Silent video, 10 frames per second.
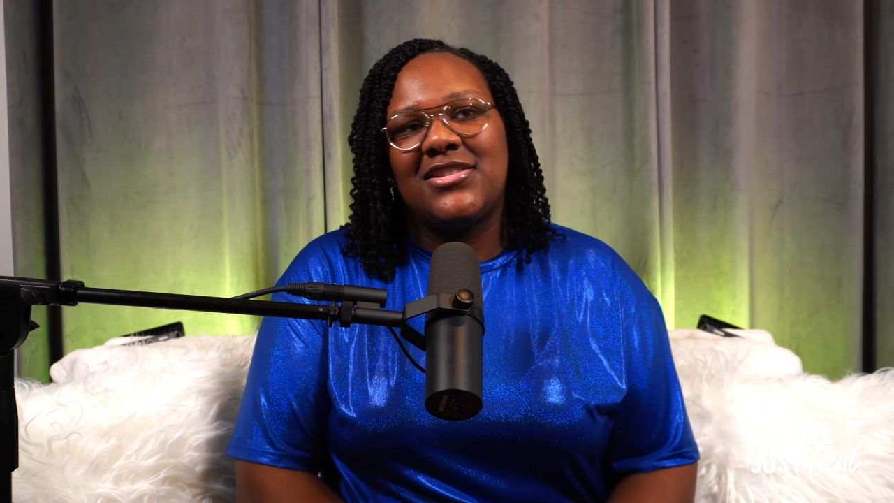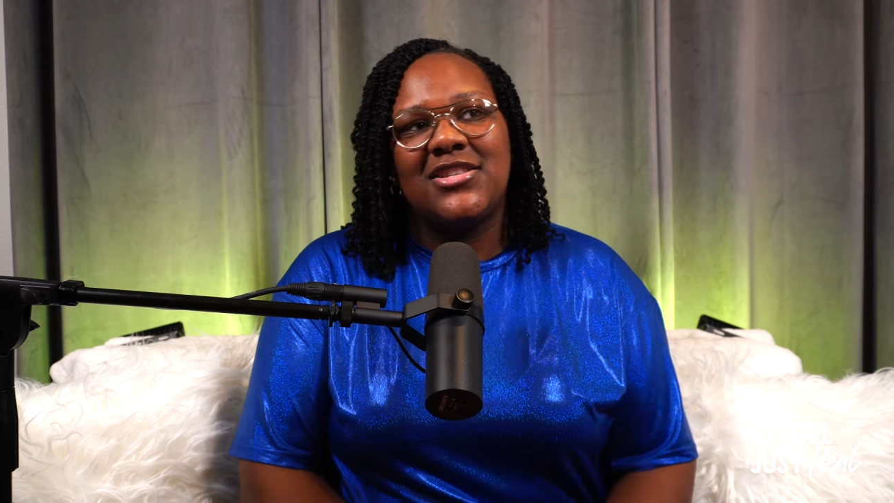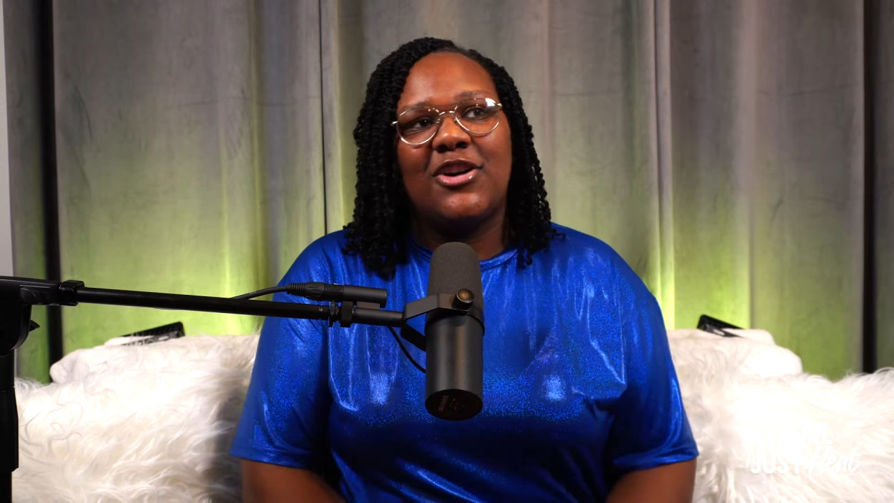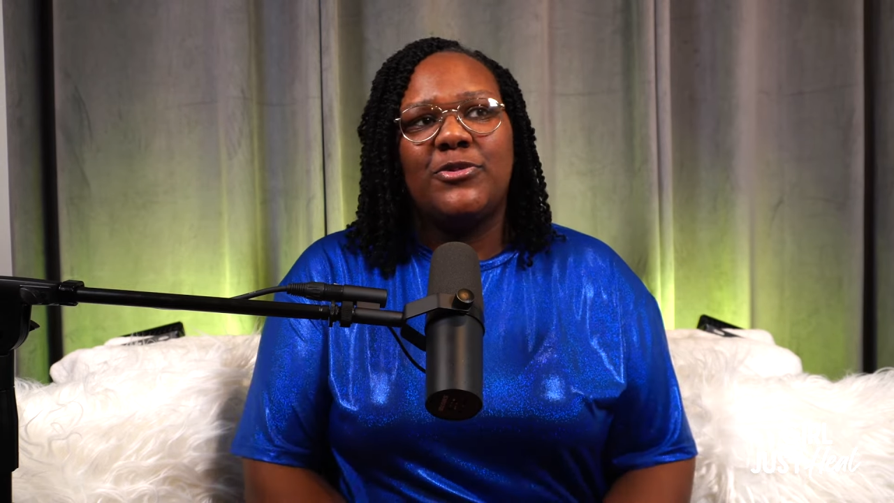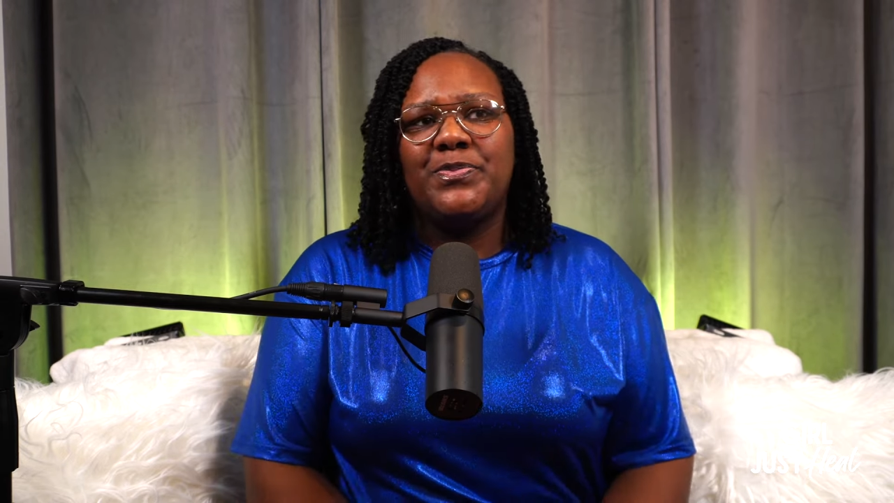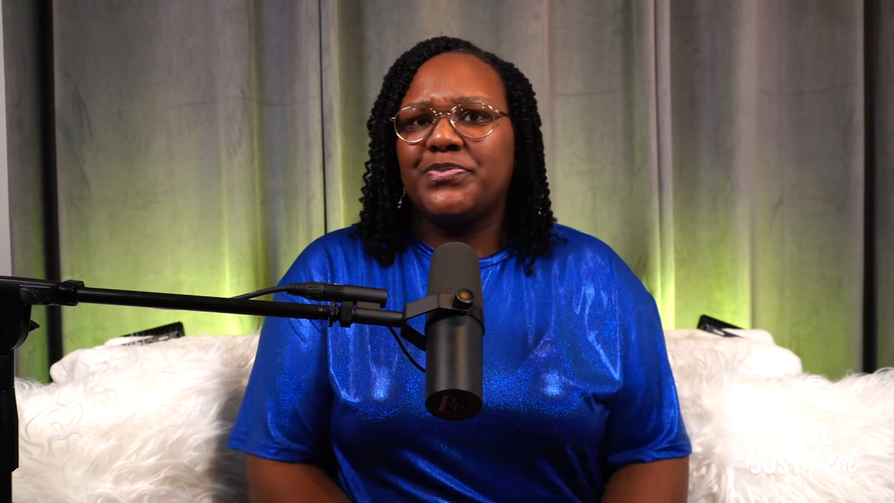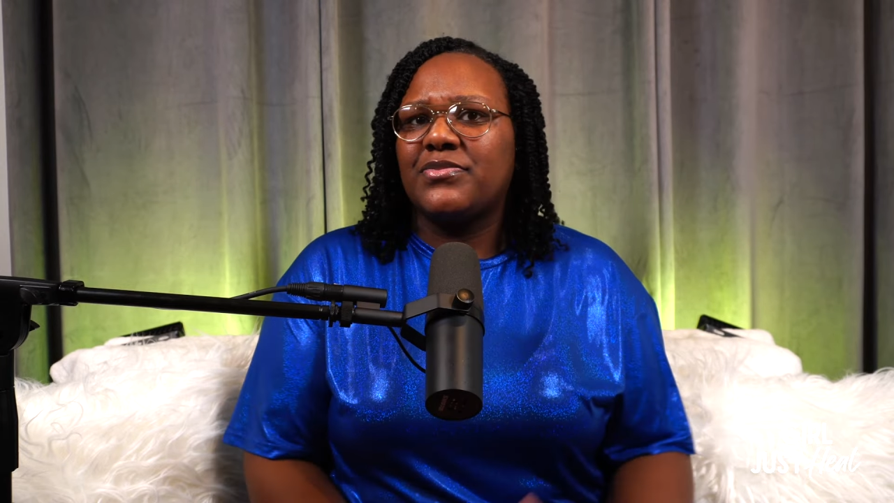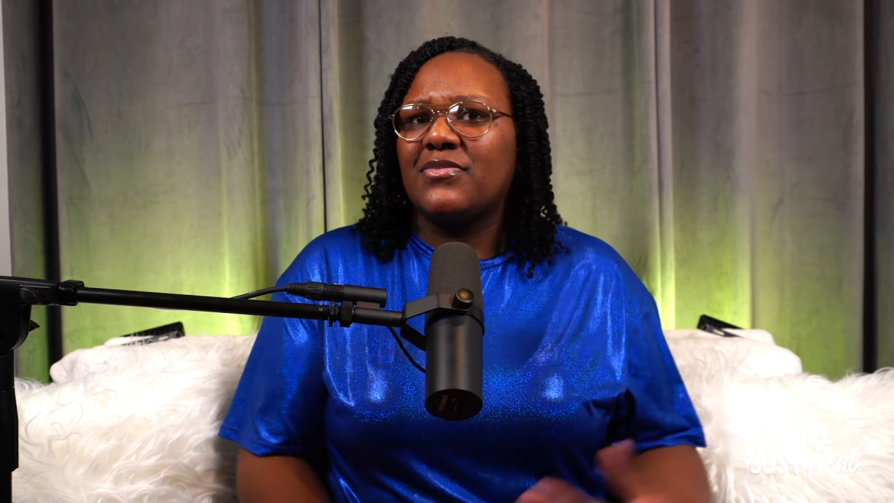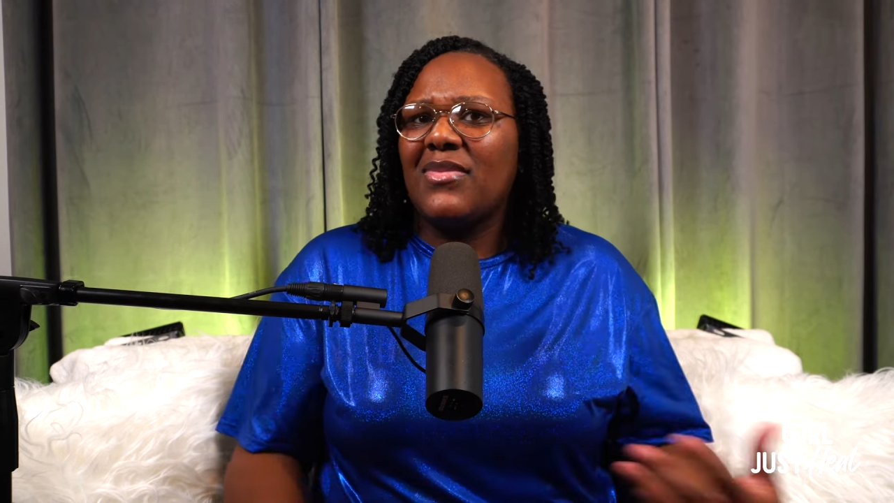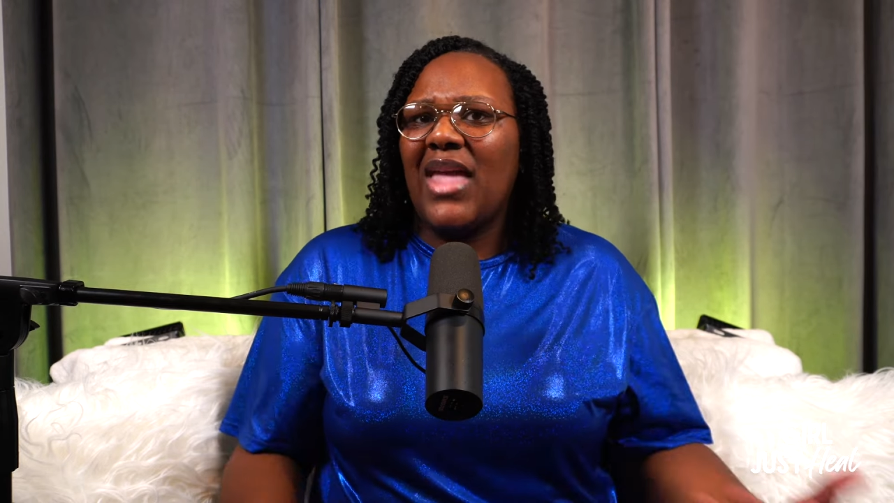And so
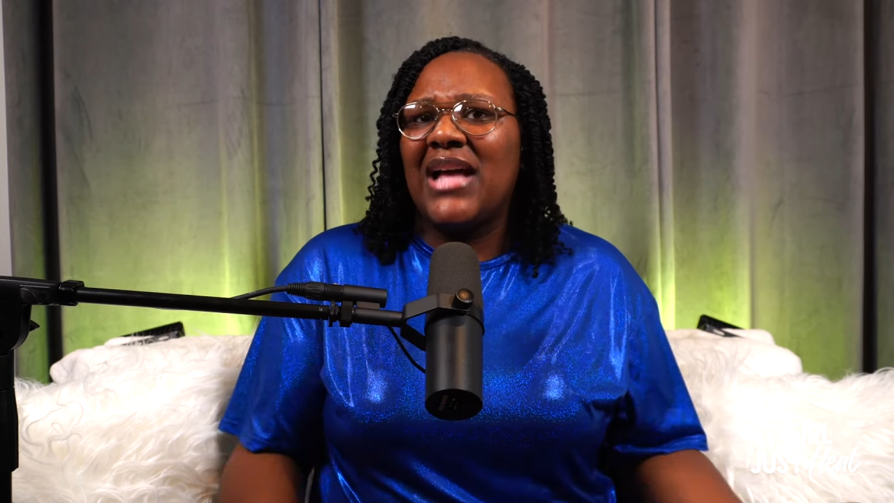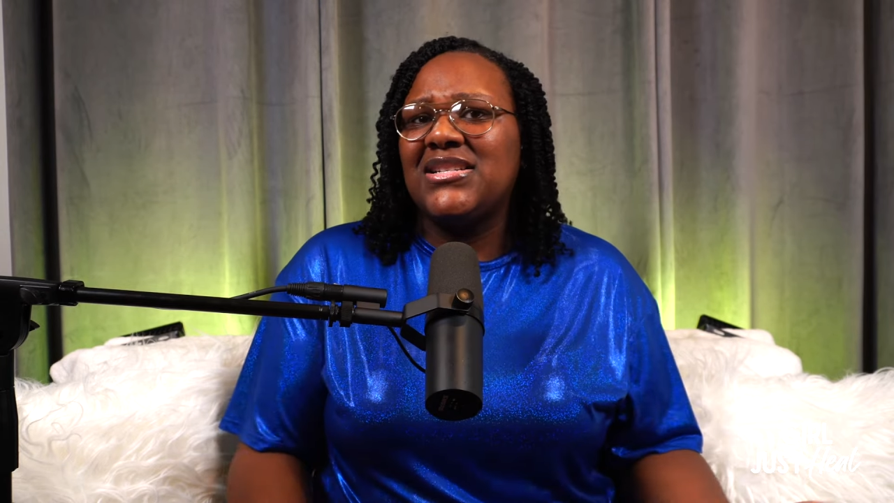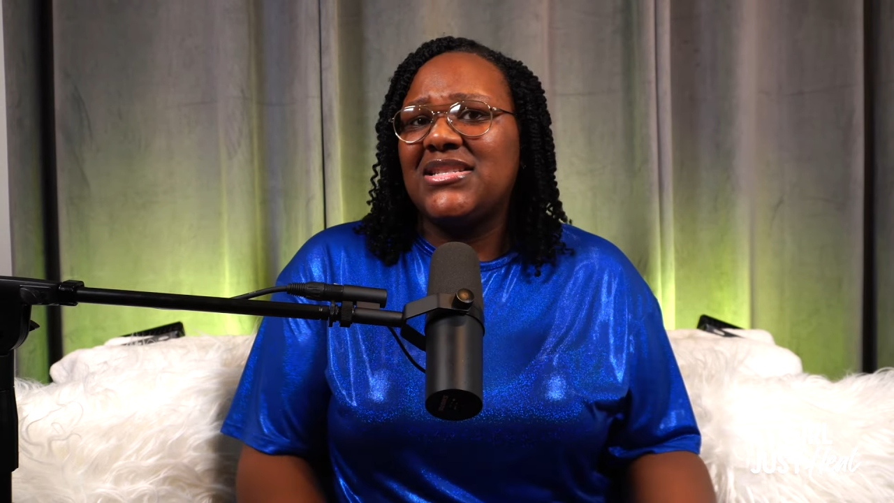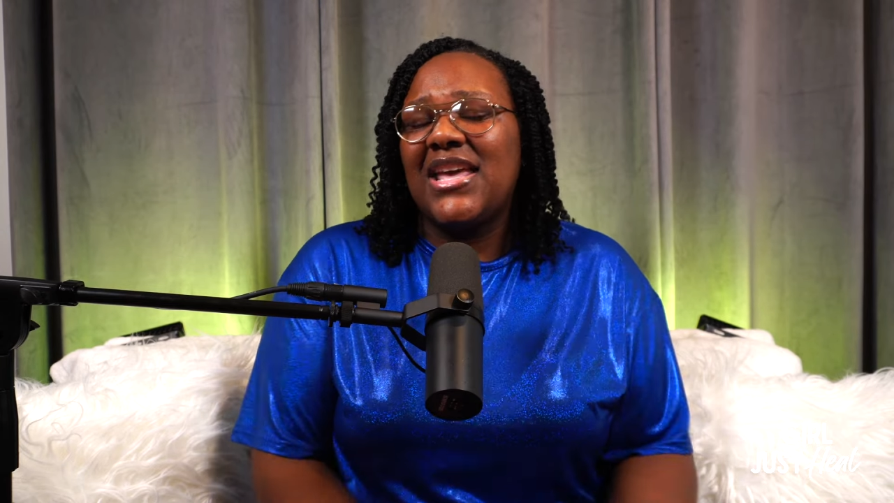I just